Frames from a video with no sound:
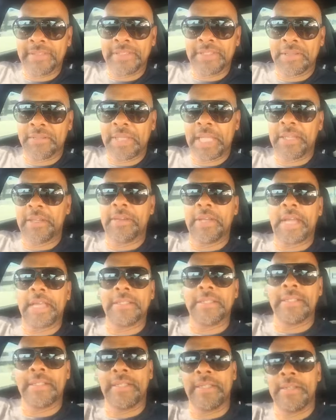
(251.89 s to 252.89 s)
So thank you
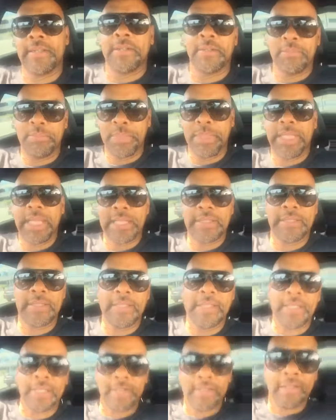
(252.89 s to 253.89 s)
guys again. Be next to
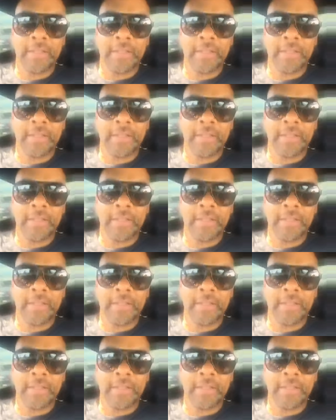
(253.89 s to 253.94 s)
get.